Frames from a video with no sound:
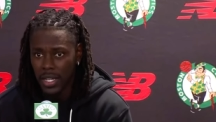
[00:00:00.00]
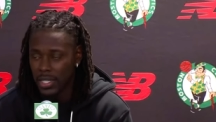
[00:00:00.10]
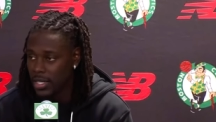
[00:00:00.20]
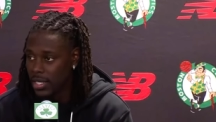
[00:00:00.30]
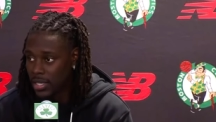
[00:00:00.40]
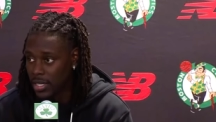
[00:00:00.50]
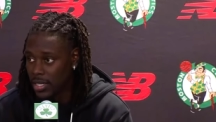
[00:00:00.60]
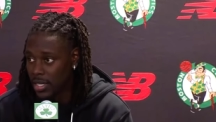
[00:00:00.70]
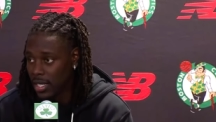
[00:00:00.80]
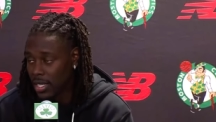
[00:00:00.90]
easy
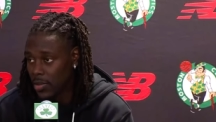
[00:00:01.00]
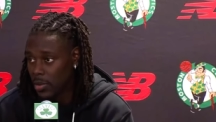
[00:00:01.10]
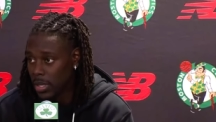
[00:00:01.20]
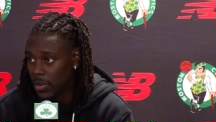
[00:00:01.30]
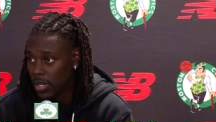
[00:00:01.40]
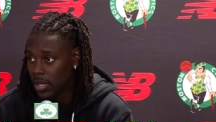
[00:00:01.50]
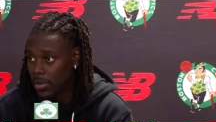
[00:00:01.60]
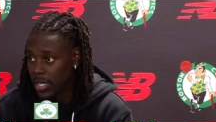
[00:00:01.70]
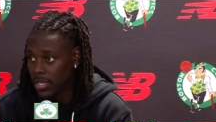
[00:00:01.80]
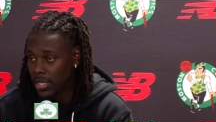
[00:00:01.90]
decision that this would be one of the
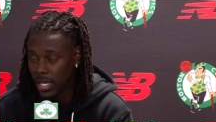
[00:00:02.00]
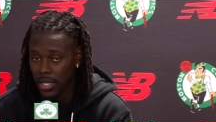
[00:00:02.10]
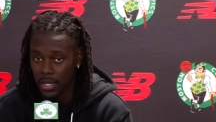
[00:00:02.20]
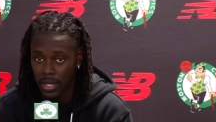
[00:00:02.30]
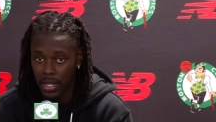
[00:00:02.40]
places that